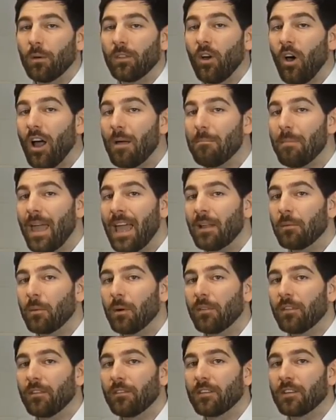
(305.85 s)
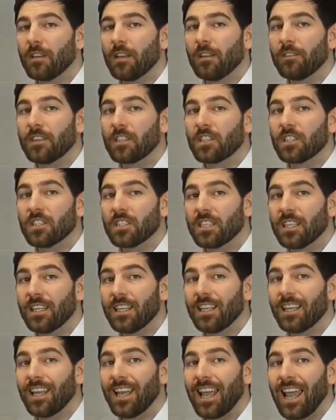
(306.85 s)
With high bandwidth
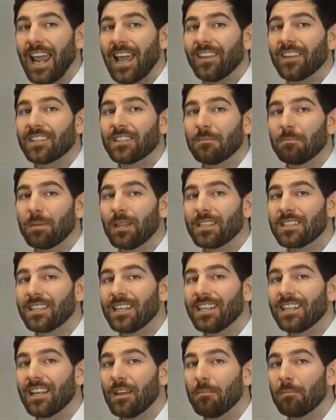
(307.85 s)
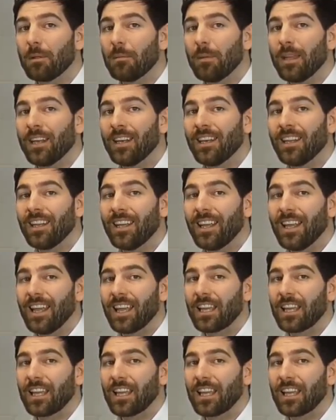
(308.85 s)
efficiency and the simplicity to implement,